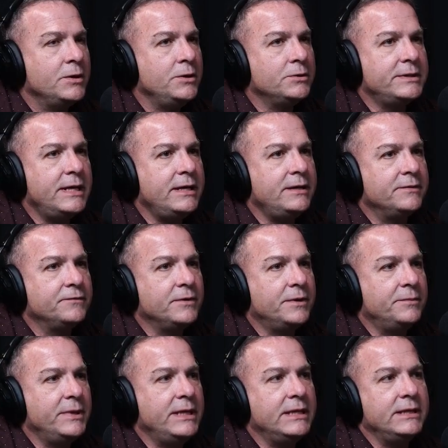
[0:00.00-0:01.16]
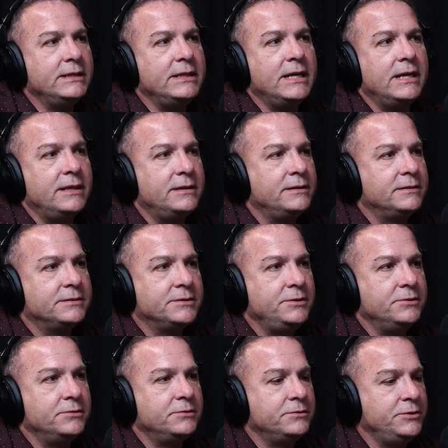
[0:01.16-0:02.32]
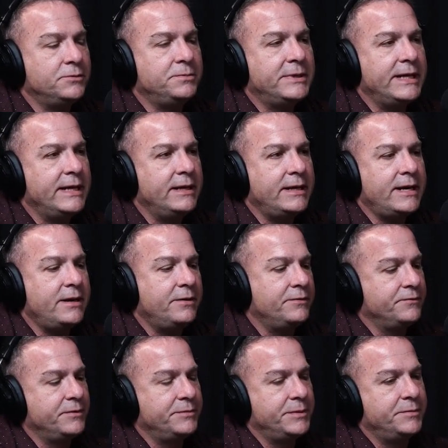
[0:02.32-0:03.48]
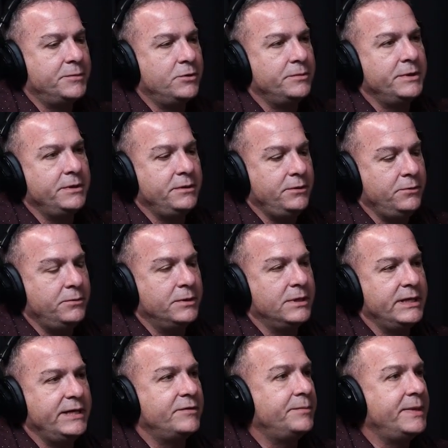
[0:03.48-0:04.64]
You'll take it from beginning to end. So you'll plan out from the moment you would leave a